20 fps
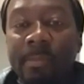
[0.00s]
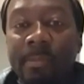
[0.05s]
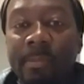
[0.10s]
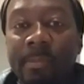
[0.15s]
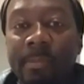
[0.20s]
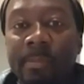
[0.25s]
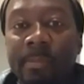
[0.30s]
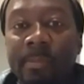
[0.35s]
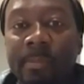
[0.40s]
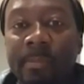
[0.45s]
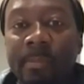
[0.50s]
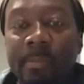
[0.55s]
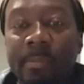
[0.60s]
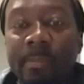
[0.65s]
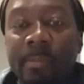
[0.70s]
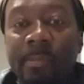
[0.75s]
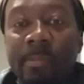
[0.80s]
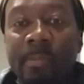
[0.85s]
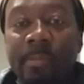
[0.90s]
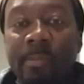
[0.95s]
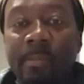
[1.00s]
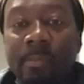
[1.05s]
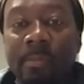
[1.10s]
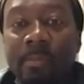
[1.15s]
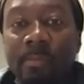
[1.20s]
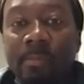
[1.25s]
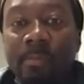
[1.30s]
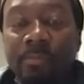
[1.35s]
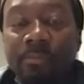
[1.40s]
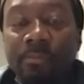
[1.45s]

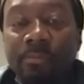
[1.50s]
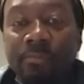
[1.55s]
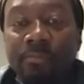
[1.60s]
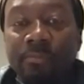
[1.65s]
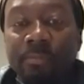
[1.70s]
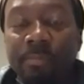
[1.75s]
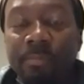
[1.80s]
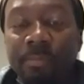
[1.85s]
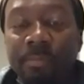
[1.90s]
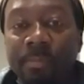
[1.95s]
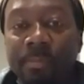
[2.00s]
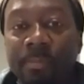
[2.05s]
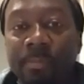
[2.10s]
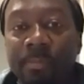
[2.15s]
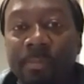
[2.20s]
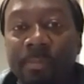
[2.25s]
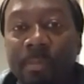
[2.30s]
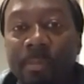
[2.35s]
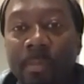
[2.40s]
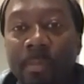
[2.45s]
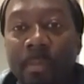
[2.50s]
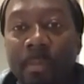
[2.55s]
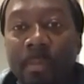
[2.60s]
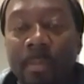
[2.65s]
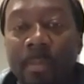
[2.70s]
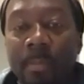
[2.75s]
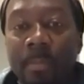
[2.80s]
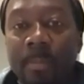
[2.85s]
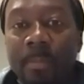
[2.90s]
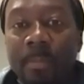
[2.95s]

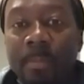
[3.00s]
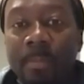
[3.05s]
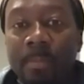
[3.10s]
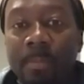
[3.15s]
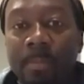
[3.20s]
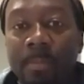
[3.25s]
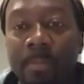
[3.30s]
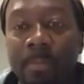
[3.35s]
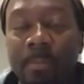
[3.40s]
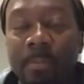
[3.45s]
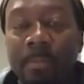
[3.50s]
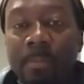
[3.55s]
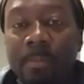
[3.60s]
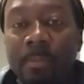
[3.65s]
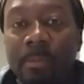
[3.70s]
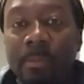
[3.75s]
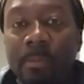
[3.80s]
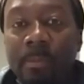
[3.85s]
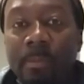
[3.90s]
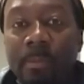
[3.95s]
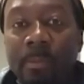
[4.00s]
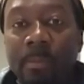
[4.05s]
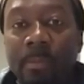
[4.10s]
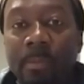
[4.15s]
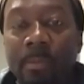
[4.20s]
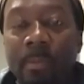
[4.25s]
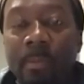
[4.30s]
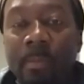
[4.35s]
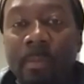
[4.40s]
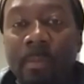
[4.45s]

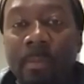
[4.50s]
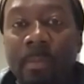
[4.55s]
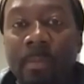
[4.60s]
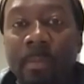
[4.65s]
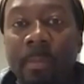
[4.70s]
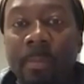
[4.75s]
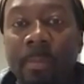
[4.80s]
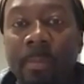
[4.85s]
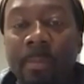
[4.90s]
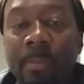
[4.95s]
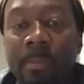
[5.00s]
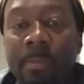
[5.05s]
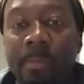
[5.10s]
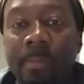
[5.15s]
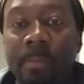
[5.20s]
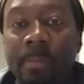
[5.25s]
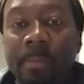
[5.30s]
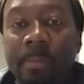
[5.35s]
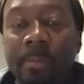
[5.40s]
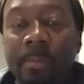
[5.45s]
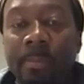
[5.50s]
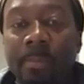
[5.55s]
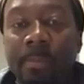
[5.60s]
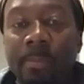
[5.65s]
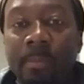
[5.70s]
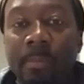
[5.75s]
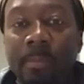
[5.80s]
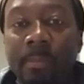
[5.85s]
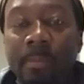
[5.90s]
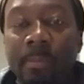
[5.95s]

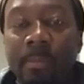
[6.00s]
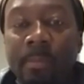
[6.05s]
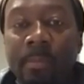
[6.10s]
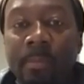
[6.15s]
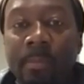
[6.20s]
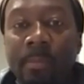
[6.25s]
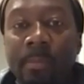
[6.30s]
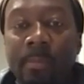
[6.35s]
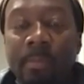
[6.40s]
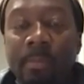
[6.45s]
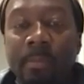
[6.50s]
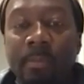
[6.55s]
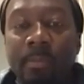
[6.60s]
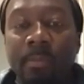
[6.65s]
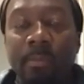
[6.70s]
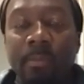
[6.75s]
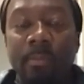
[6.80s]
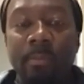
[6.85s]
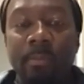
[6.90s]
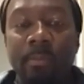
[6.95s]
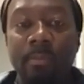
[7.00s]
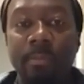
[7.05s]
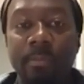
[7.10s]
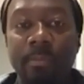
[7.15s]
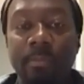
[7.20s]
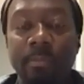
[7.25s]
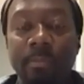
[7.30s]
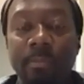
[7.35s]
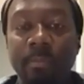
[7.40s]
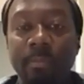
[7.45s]

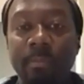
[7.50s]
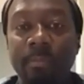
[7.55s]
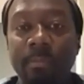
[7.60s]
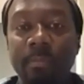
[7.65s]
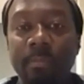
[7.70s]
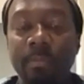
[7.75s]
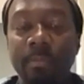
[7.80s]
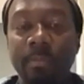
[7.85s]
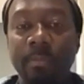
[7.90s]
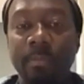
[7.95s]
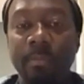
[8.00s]
No words are spoken by the person on screen.